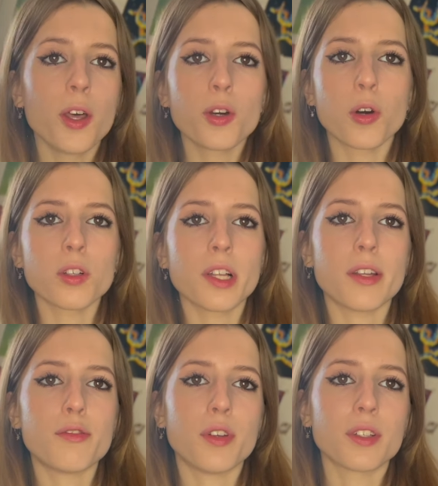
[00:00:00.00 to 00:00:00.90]
Coraline
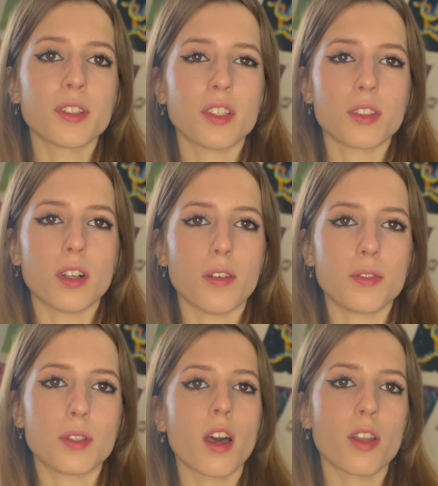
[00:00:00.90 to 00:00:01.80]
fingerless
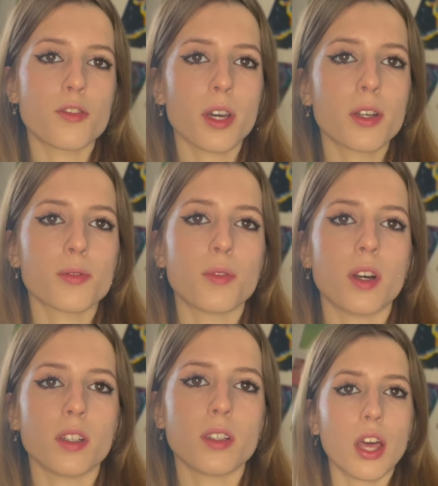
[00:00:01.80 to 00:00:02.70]
gloves, a checkered
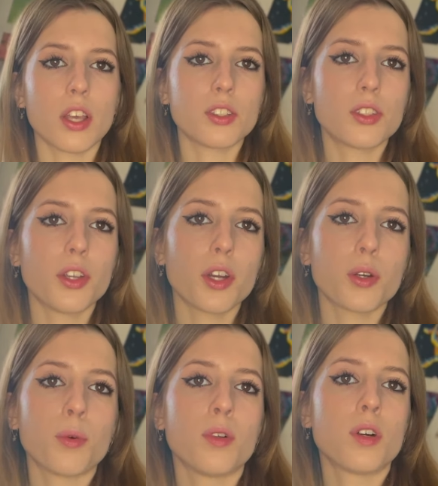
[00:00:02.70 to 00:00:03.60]
rug, a steering
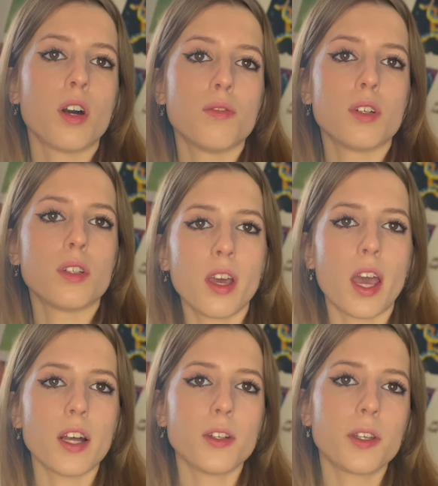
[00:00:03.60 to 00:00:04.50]
wheel cover,
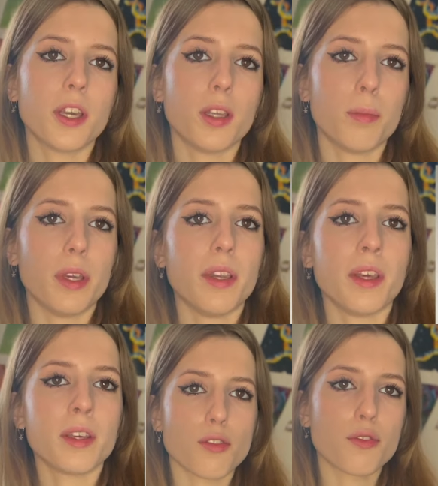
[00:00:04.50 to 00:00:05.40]
a Hello Kitty beanie,
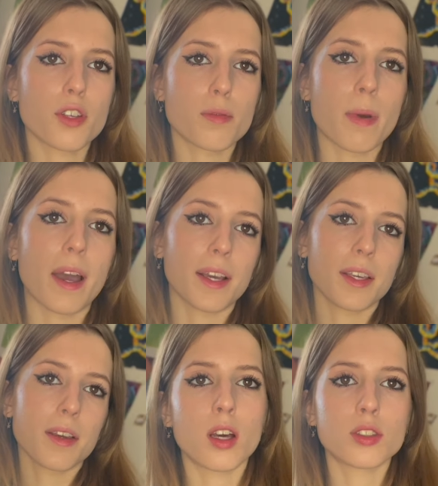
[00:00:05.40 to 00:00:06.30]
a fish bag,
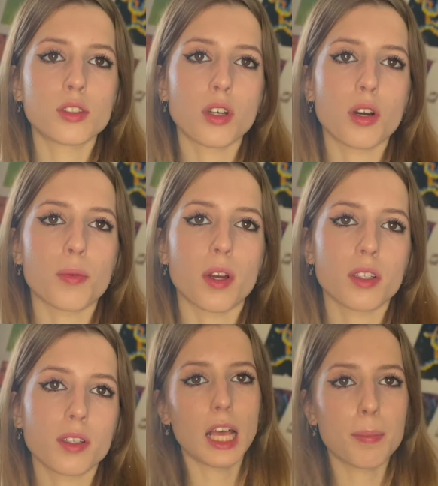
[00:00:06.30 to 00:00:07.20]
a star
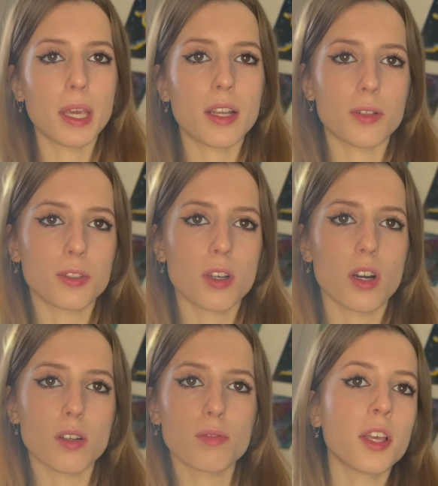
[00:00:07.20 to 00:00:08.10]
rug, a piano
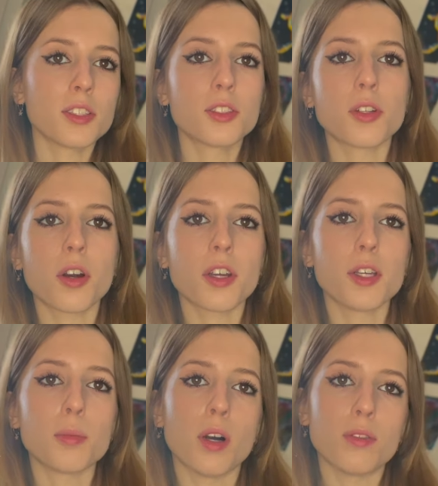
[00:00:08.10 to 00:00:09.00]
scarf, star
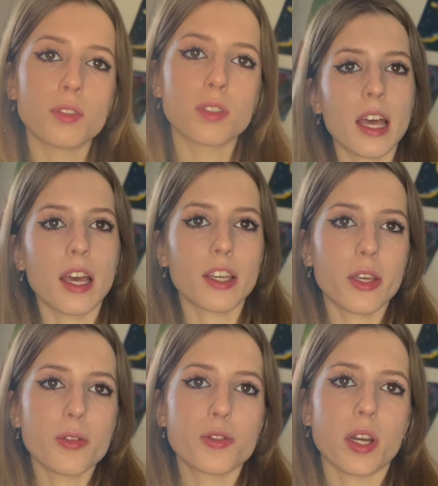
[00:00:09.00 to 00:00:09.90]
earmuffs, a
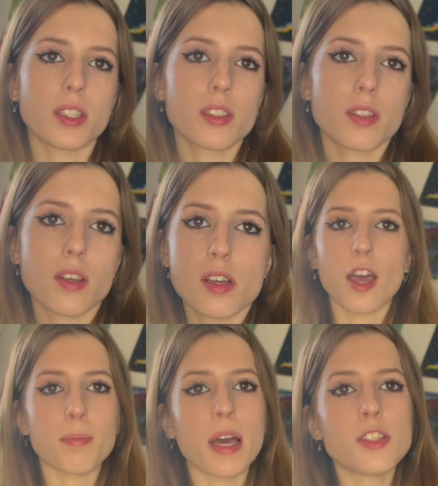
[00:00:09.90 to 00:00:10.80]
cute dress, a
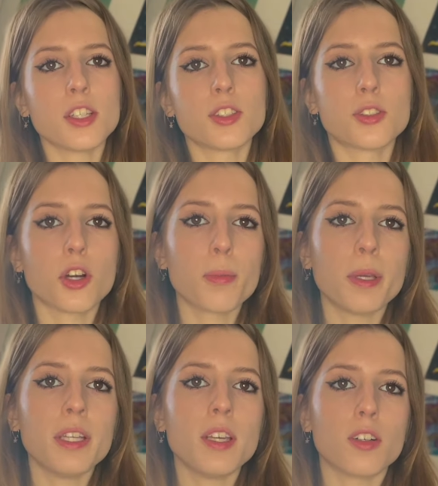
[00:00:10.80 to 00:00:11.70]
matching star
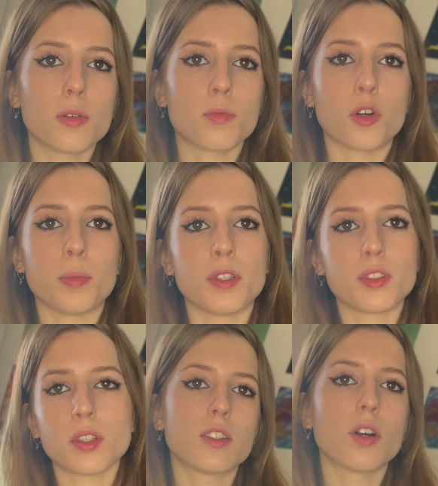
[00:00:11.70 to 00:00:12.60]
beanie and arm
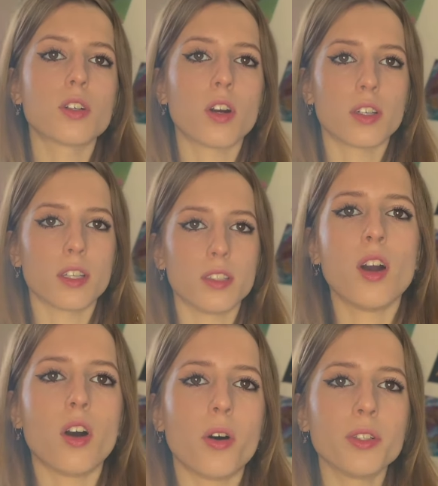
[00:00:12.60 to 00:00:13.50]
warmers, star cardigan,
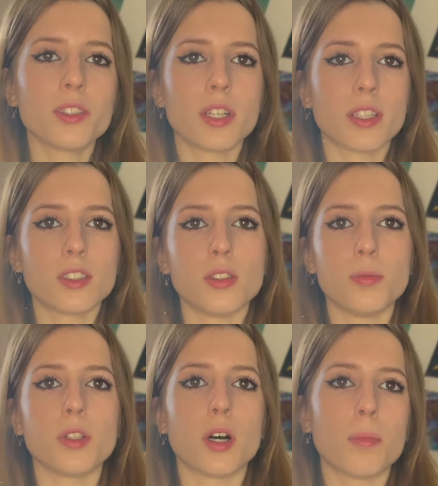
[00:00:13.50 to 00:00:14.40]
a halter neck tube
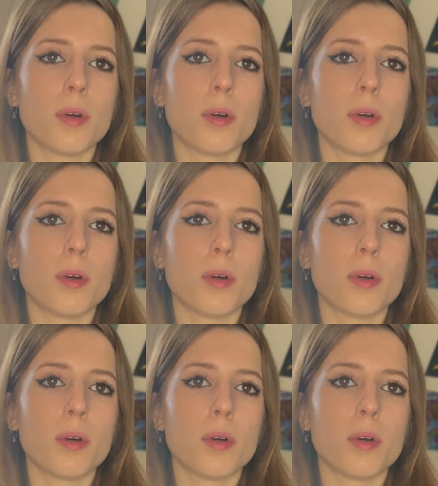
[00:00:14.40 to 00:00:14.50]
top,